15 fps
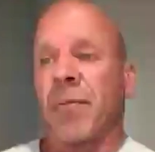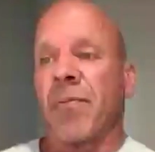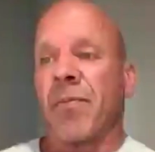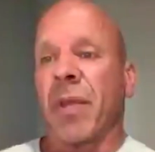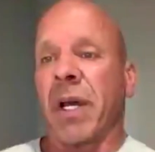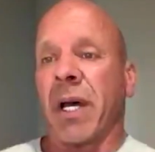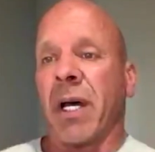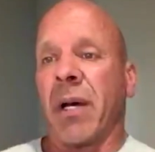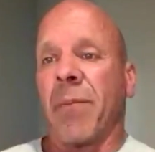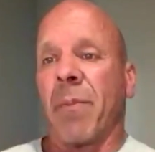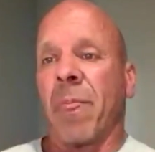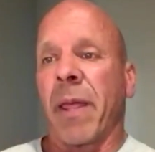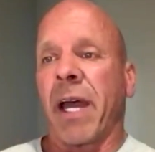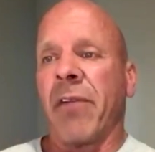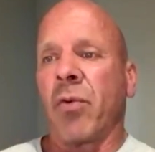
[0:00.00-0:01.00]

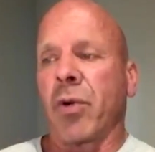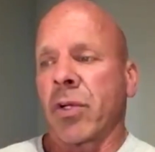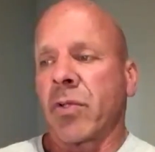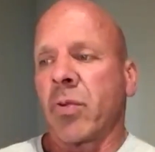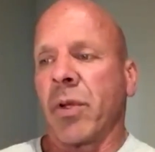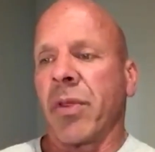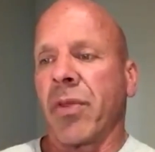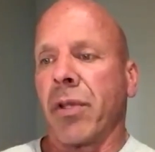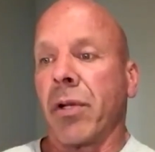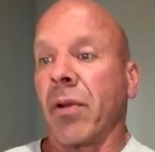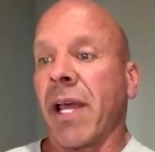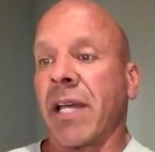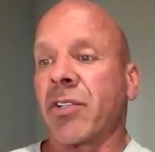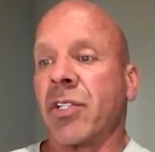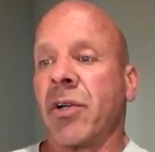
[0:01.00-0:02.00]
I've worked with,
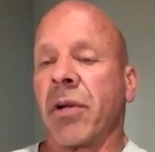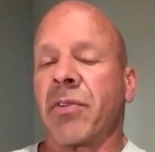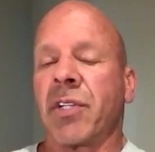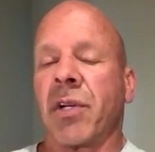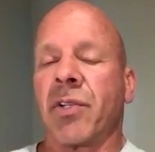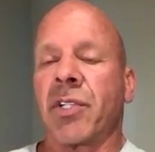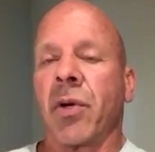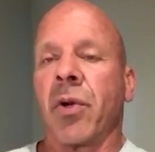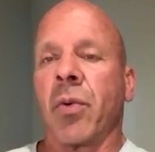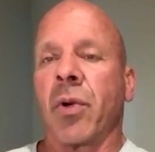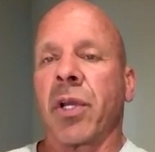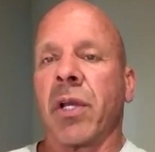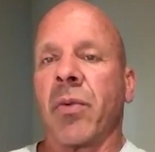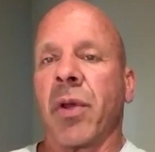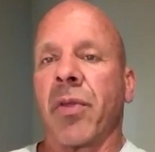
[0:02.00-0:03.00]
last year I was in Arizona
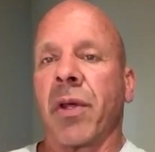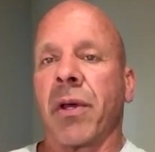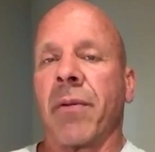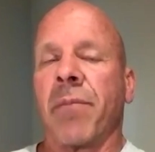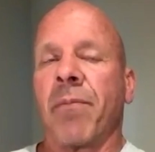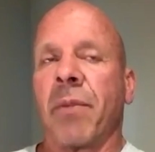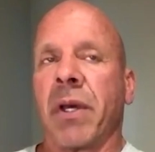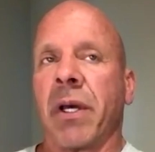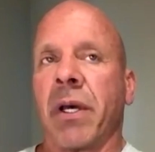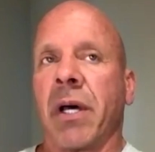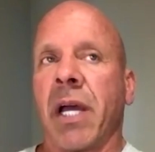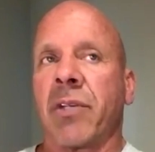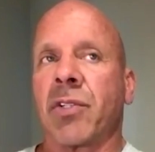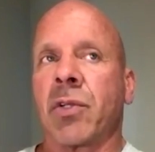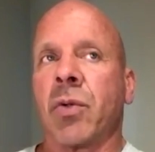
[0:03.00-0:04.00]
working with a
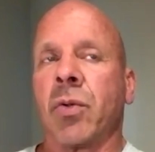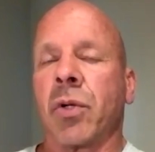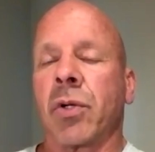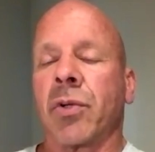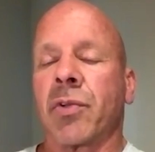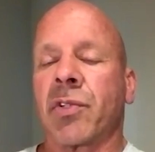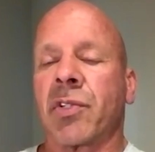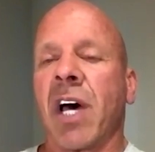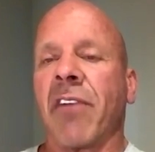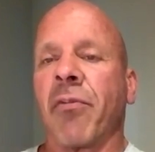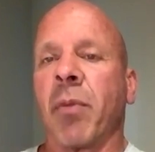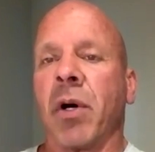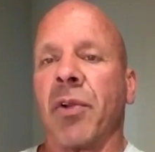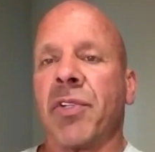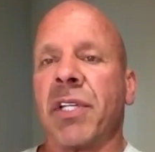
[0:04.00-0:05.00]
high school girls
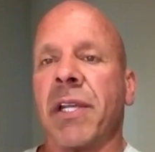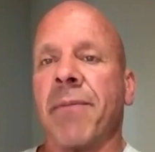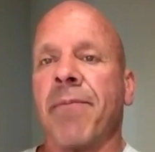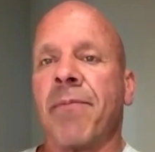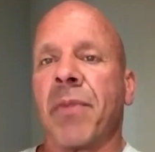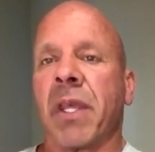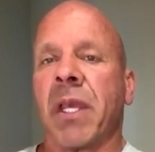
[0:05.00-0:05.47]
softball team,